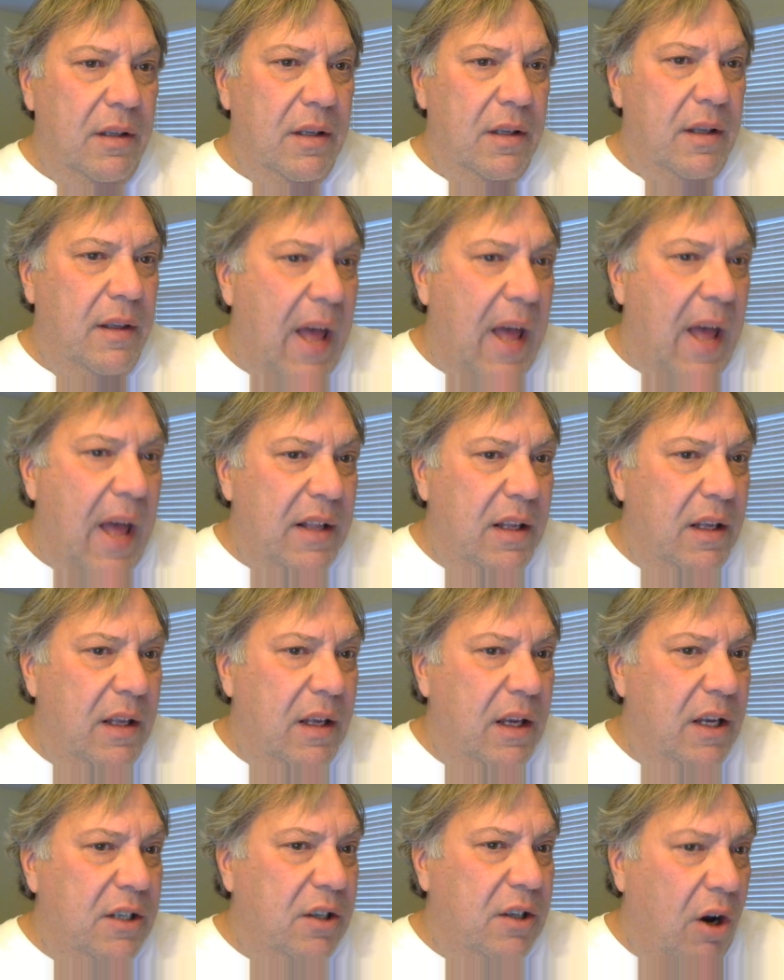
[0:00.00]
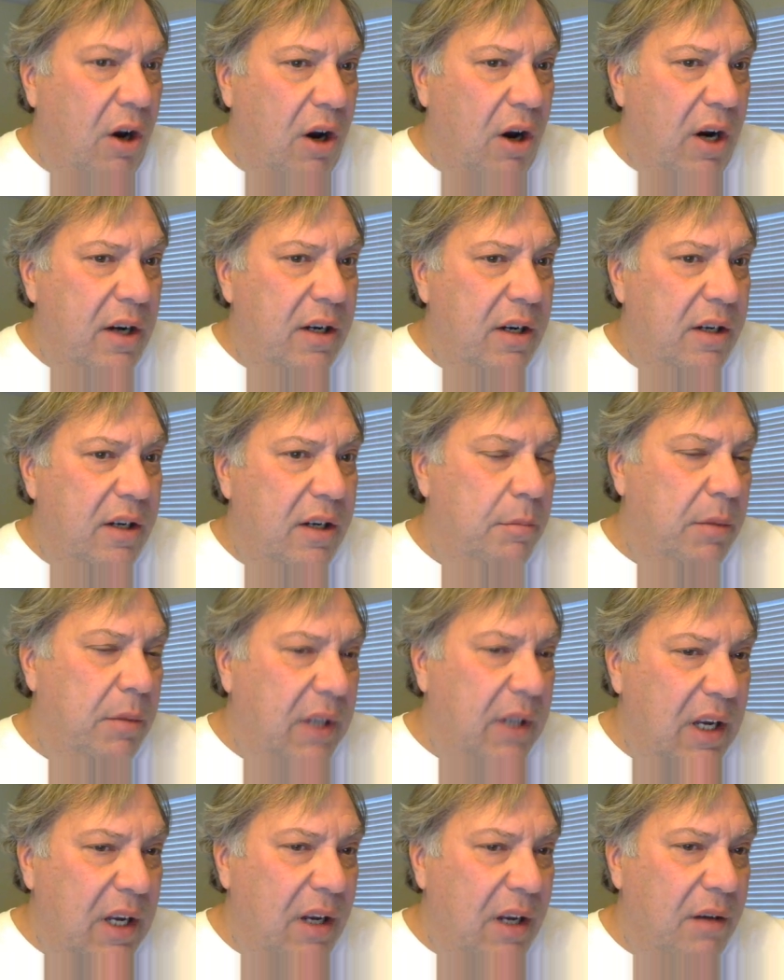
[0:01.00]
That is hard to
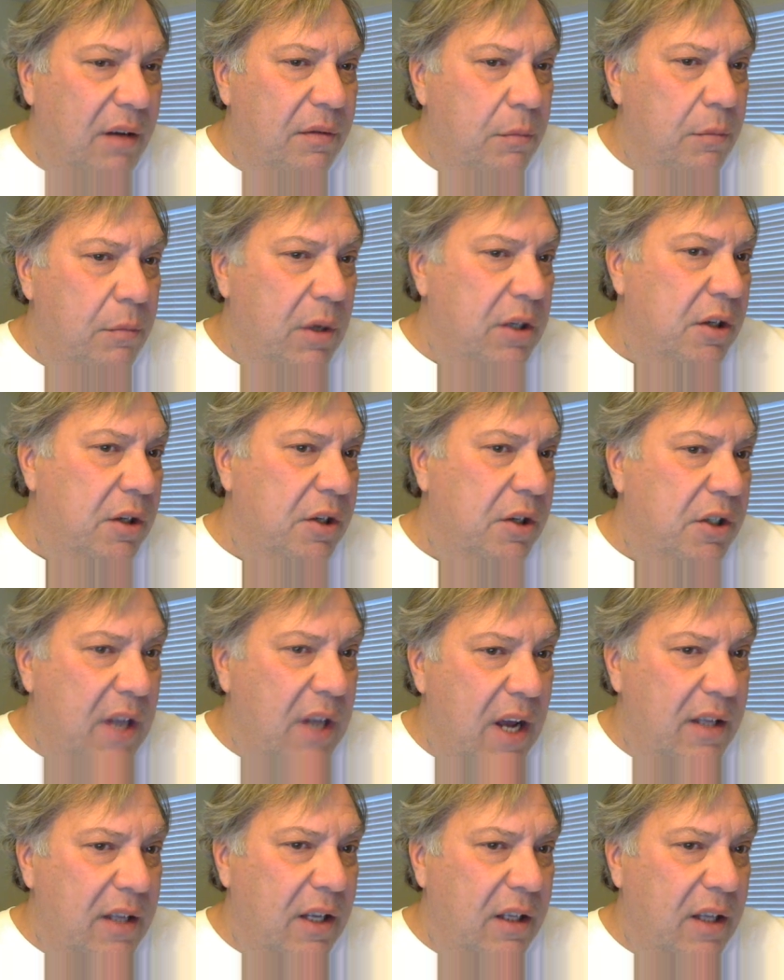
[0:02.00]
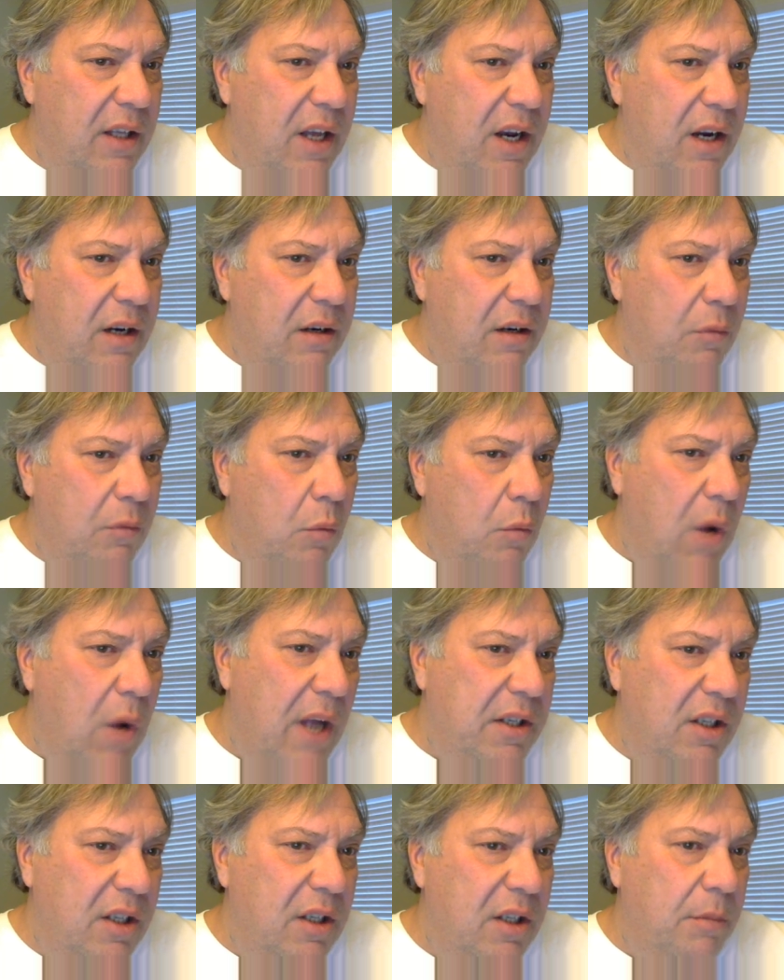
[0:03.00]
believe when you're standing there
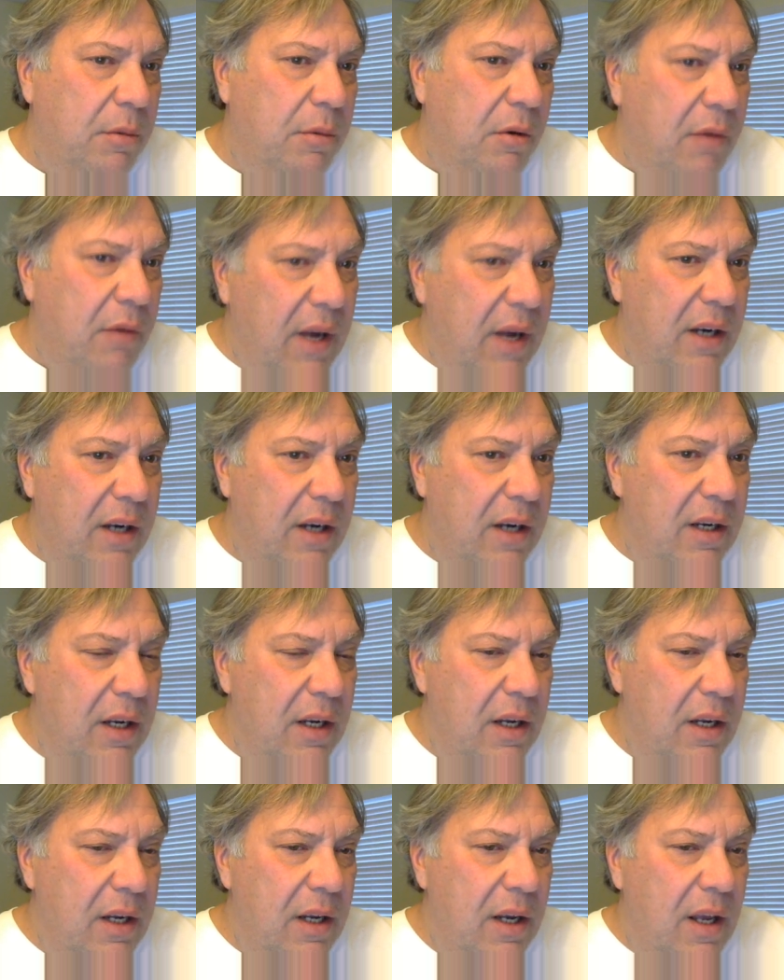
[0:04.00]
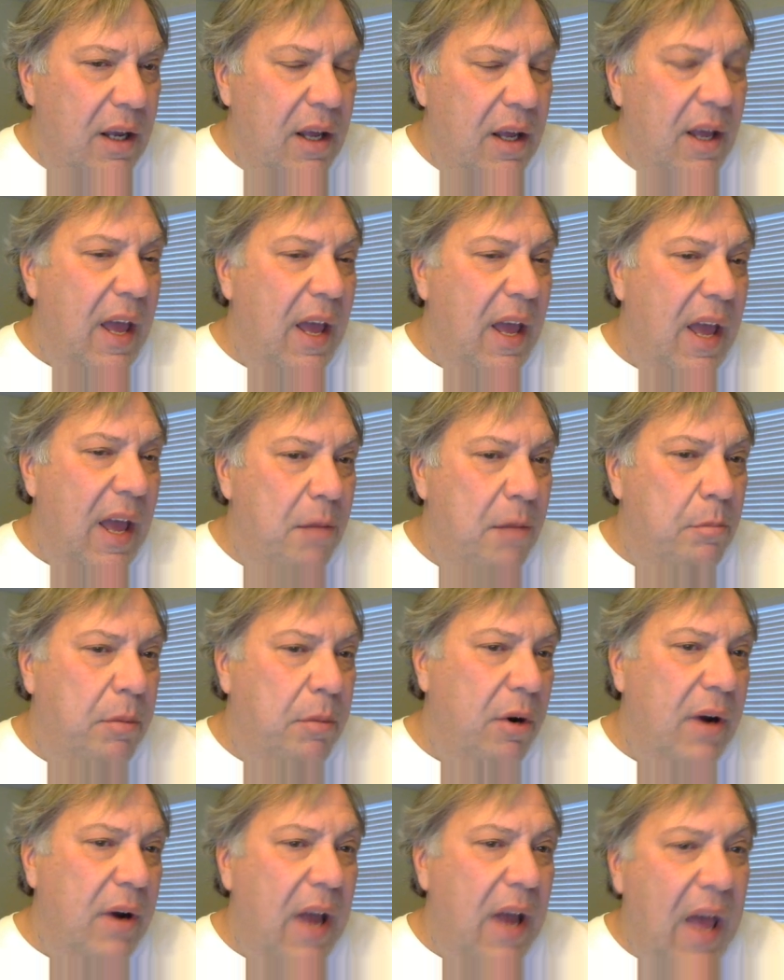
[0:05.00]
watching the parade. And
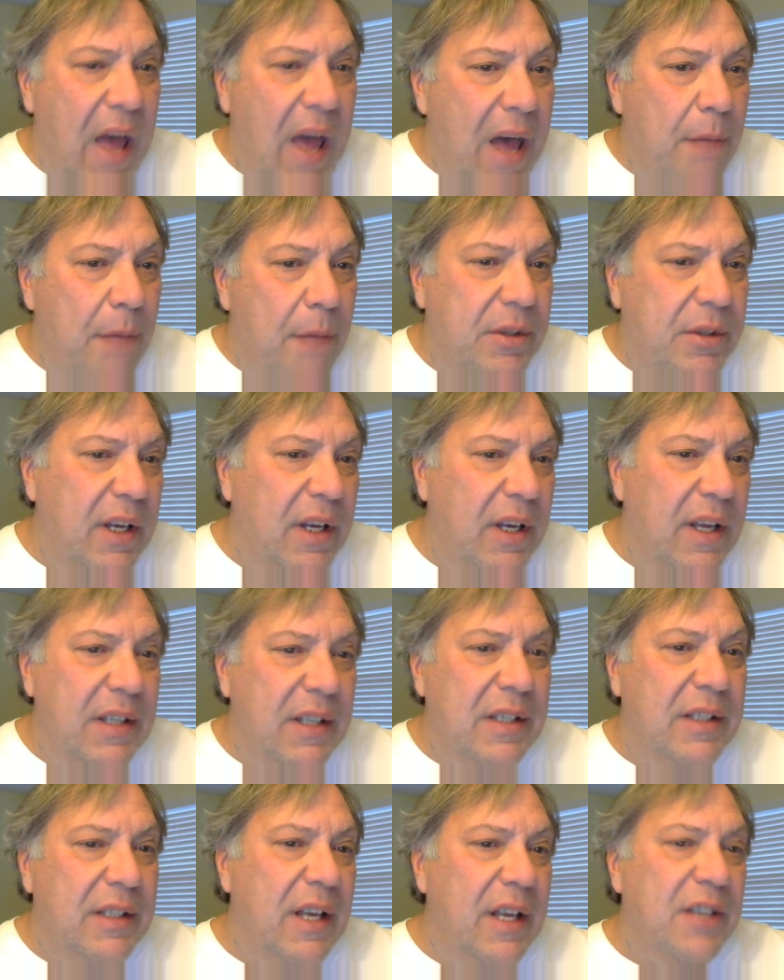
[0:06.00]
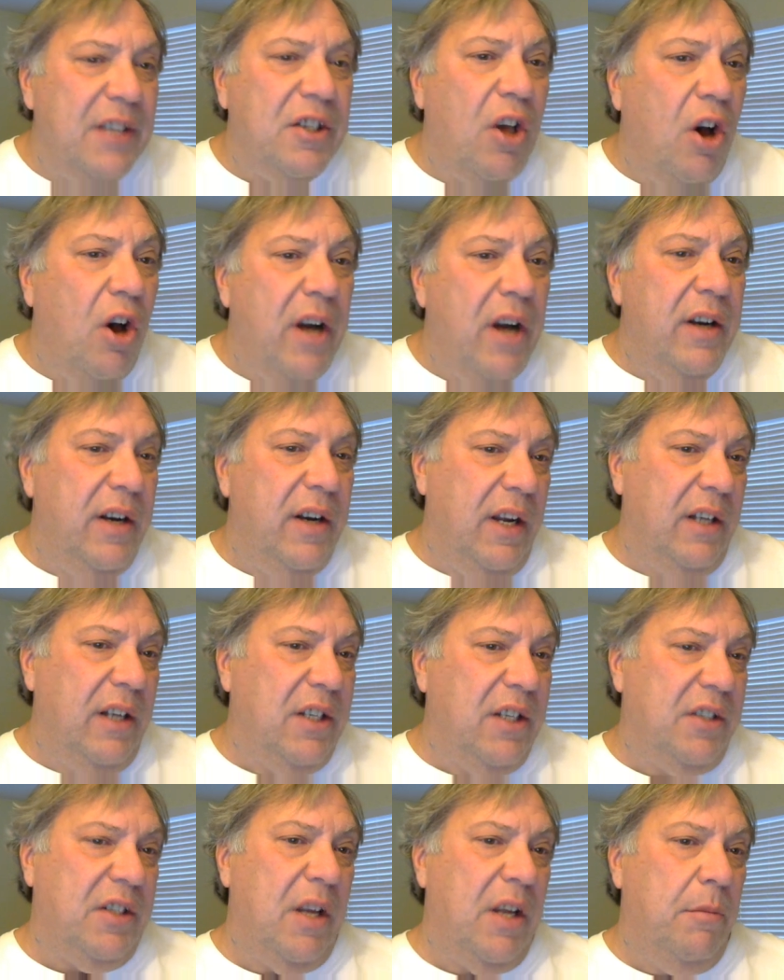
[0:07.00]
perhaps it's disheartening
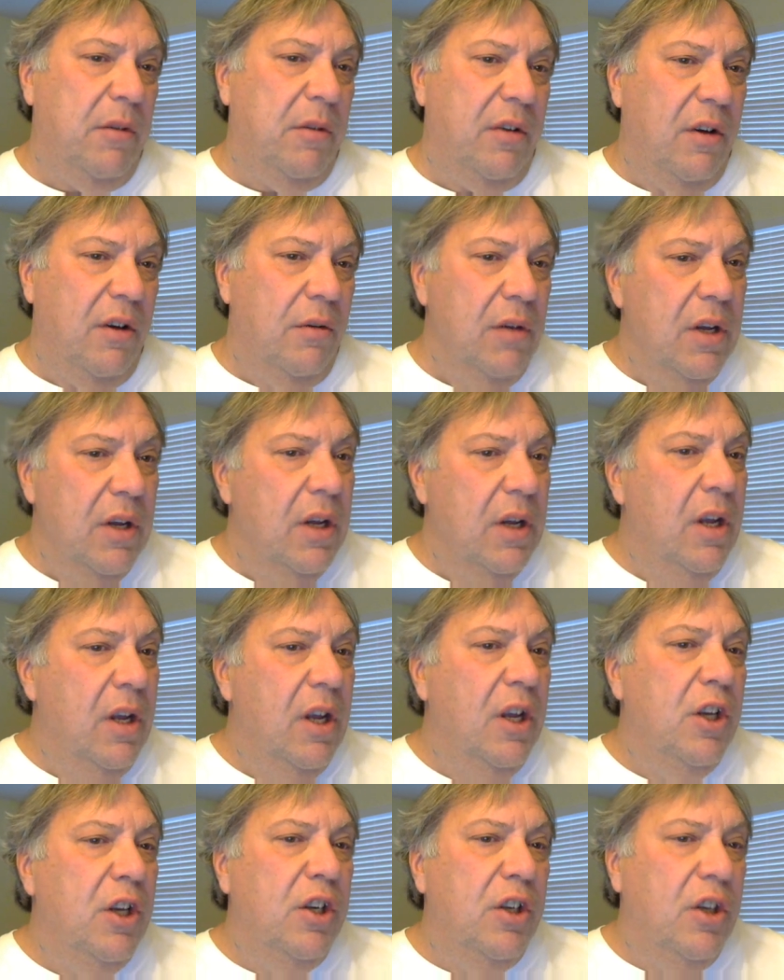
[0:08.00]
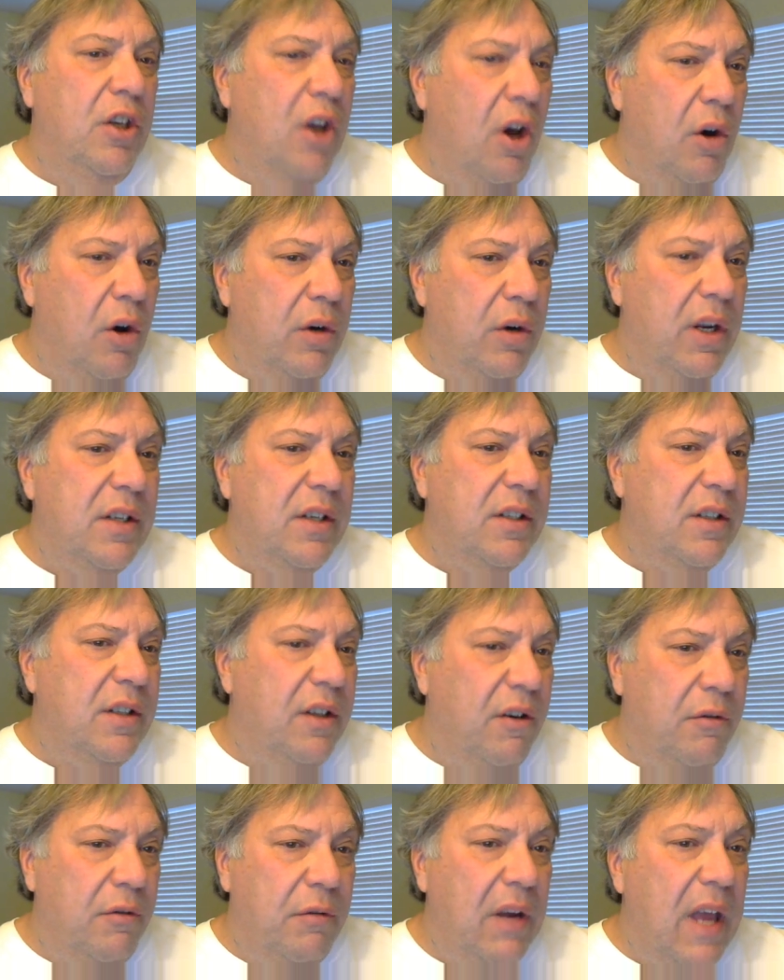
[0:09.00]
to some of you. Notice
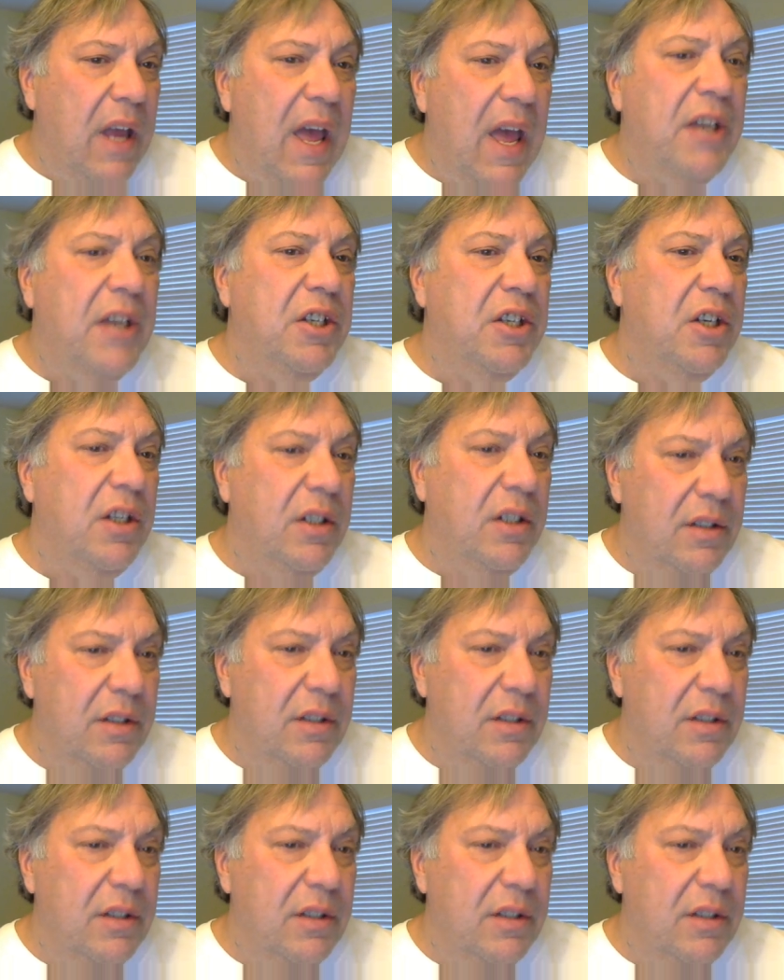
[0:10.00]
the reaction.